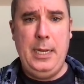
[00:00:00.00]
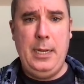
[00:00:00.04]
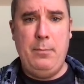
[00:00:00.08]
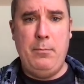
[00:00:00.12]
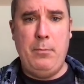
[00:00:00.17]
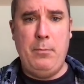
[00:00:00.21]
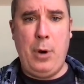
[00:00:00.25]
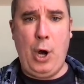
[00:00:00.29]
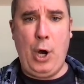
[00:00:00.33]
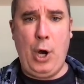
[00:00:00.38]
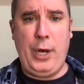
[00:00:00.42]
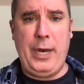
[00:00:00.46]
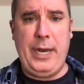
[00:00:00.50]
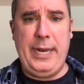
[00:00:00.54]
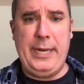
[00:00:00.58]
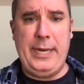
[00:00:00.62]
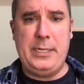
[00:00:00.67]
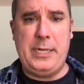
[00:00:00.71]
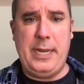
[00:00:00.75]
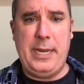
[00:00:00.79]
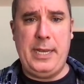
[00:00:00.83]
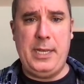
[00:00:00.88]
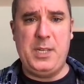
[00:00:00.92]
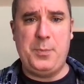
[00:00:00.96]
marketing
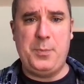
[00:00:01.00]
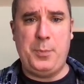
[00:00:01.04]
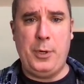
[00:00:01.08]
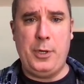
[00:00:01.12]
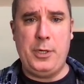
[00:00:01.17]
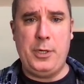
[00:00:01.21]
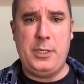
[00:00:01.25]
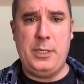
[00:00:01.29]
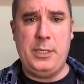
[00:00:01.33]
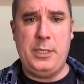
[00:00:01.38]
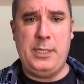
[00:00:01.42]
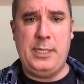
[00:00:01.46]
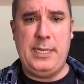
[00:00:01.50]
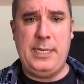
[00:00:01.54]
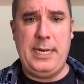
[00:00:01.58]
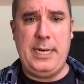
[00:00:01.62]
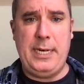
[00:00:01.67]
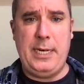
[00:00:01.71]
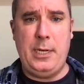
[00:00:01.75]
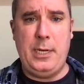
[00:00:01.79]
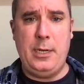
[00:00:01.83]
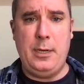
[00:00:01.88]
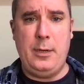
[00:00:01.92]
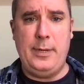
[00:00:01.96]
salesperson,
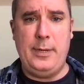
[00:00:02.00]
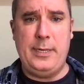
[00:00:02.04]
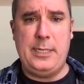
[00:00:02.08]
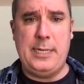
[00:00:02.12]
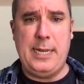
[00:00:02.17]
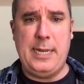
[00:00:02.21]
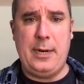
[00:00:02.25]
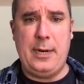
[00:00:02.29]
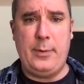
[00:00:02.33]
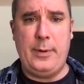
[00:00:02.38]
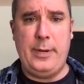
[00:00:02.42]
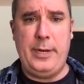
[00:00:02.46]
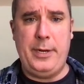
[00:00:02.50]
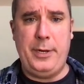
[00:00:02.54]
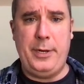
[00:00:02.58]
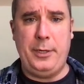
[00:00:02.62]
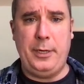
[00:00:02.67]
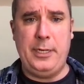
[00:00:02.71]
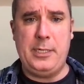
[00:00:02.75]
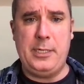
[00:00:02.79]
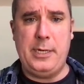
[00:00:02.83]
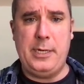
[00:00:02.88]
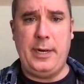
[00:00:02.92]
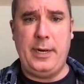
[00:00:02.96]
CEO, et cetera, and you're
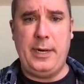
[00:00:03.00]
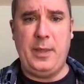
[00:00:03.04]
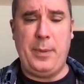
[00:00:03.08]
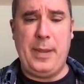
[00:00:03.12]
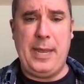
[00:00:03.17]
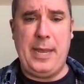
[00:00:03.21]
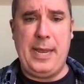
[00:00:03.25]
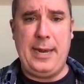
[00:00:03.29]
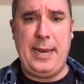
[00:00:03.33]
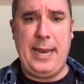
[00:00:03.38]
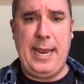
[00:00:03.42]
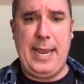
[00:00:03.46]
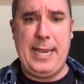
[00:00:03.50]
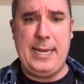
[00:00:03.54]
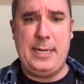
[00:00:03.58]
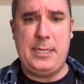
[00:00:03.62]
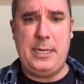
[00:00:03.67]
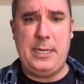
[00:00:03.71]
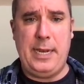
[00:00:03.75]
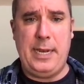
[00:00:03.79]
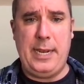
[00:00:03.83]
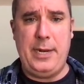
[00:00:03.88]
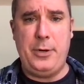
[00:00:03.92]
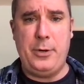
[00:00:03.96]
listening to the
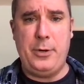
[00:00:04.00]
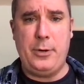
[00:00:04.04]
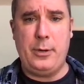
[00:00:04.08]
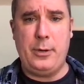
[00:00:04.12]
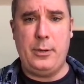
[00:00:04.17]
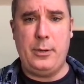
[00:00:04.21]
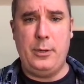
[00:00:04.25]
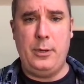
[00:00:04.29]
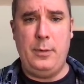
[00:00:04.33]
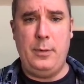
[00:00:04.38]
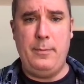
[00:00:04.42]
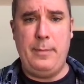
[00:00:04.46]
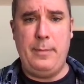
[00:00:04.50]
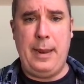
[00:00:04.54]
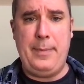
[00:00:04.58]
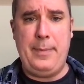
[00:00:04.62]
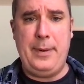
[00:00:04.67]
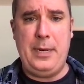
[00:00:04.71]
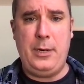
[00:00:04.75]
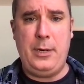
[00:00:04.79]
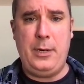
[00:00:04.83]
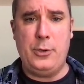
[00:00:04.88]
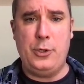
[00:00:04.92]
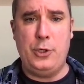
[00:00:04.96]
podcast and you're maybe
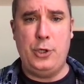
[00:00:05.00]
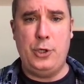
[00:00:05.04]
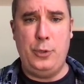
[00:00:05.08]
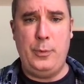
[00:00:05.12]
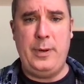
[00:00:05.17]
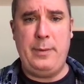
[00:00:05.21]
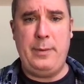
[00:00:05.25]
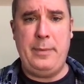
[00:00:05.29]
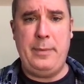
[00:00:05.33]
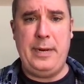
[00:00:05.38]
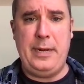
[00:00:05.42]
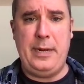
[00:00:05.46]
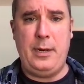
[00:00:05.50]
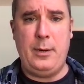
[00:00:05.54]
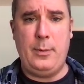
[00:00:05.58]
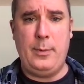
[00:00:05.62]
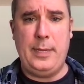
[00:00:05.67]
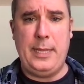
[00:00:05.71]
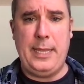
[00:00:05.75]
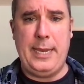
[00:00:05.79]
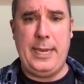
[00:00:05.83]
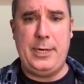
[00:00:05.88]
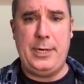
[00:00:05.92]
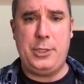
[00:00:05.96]
you're doing media
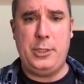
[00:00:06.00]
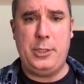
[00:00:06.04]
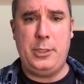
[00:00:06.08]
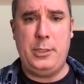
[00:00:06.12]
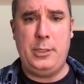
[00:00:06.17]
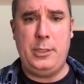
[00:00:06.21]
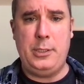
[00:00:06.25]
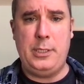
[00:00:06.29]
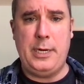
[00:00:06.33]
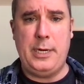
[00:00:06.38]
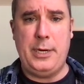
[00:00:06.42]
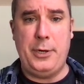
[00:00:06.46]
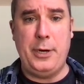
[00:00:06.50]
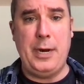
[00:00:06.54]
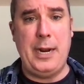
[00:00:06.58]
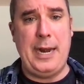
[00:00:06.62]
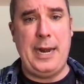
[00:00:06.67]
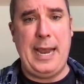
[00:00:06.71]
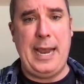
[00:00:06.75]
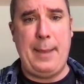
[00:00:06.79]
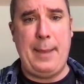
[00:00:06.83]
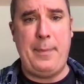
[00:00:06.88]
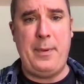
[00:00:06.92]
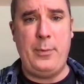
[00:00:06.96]
relations and you're not
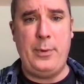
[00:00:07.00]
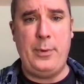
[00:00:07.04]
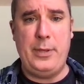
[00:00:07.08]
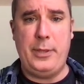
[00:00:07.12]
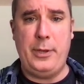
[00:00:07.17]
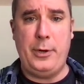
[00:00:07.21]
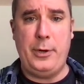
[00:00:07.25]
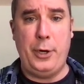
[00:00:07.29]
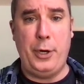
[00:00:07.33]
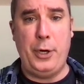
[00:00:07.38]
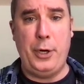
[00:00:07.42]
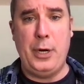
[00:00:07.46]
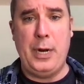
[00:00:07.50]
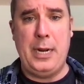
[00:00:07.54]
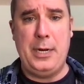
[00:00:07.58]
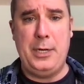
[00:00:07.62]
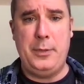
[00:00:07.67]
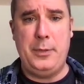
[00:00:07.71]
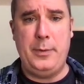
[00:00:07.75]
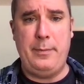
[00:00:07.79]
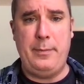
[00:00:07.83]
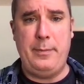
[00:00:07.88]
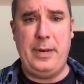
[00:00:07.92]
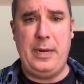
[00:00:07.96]
happy with it or you're not
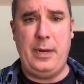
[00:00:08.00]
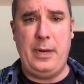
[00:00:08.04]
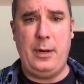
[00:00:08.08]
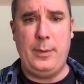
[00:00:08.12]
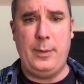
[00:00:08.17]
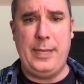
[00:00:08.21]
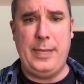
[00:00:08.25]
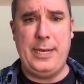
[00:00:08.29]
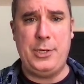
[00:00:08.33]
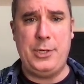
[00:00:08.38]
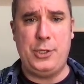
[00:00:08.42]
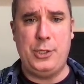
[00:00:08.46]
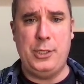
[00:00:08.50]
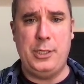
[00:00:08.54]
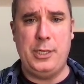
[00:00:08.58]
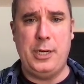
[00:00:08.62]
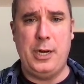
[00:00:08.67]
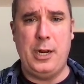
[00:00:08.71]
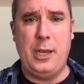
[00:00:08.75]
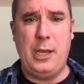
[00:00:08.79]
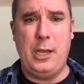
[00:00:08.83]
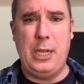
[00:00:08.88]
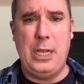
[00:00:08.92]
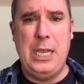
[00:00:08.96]
doing media relations at
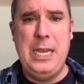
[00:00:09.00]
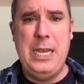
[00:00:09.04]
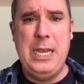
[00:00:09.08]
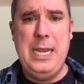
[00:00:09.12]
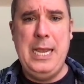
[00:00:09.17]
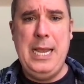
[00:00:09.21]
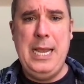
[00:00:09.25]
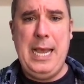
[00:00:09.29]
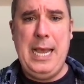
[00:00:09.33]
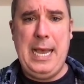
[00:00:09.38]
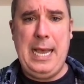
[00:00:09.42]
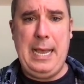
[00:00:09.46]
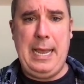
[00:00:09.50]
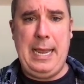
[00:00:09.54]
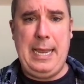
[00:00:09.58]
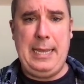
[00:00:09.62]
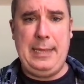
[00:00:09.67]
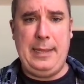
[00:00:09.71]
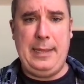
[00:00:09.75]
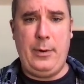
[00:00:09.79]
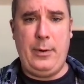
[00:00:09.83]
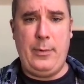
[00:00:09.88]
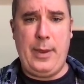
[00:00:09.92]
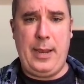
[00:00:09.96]
all,
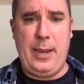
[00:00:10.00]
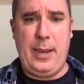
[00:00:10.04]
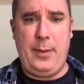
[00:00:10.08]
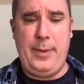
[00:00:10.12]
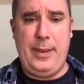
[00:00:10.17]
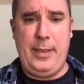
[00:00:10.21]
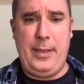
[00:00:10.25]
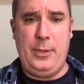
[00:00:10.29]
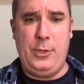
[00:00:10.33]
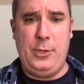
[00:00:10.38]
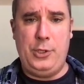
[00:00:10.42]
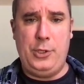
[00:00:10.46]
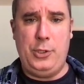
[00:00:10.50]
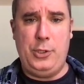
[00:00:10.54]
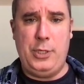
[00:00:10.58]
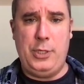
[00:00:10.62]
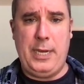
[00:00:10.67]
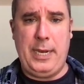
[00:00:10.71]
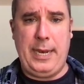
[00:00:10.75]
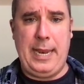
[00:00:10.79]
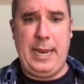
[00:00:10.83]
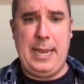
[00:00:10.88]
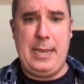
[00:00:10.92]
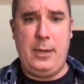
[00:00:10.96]
highly recommend that you
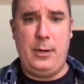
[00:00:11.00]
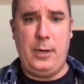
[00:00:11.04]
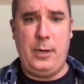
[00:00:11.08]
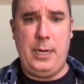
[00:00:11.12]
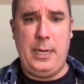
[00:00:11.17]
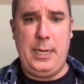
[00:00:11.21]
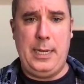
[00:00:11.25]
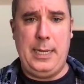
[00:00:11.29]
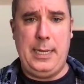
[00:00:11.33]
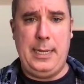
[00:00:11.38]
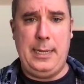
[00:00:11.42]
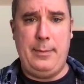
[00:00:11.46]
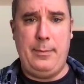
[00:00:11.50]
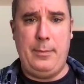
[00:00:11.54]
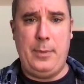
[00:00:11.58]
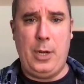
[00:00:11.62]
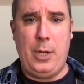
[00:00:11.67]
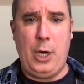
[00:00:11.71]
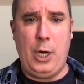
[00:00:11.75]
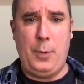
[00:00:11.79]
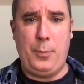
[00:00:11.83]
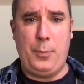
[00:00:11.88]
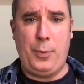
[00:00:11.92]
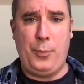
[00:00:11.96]
check out um,
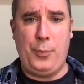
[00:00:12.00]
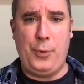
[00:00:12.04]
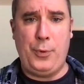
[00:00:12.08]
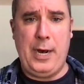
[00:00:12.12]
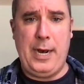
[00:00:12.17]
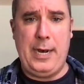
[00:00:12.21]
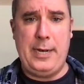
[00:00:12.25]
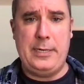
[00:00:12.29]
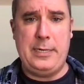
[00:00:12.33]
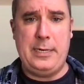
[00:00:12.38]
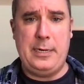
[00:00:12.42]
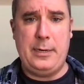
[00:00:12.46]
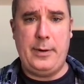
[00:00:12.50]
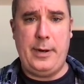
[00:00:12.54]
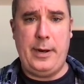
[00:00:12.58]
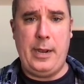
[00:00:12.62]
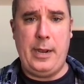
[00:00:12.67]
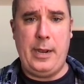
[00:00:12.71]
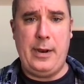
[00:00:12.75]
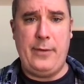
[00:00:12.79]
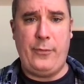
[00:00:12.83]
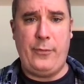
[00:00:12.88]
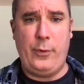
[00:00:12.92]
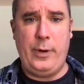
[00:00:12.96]
our proprietary
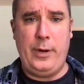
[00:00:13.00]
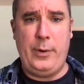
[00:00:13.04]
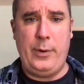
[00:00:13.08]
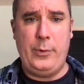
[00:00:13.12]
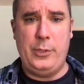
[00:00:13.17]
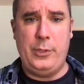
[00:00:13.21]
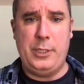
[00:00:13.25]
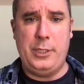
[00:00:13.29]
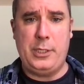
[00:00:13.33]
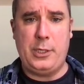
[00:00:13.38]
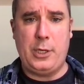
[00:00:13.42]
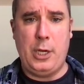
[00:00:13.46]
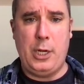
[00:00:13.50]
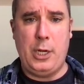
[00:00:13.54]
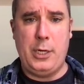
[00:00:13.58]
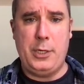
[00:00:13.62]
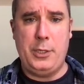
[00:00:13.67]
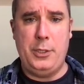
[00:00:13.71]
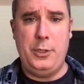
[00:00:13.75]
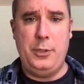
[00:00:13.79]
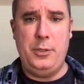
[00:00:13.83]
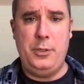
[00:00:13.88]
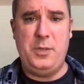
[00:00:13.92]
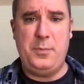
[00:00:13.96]
offering, which is called
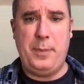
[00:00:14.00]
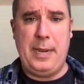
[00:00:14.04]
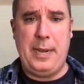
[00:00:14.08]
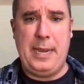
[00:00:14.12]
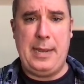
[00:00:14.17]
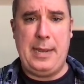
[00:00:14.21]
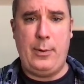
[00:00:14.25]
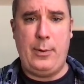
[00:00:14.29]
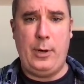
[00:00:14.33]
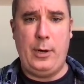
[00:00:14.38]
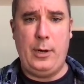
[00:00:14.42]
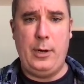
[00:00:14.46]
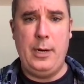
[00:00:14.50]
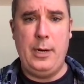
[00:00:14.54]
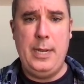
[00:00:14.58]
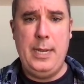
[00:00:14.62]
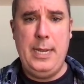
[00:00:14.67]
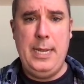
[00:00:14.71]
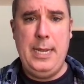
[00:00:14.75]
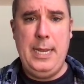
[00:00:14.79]
News Power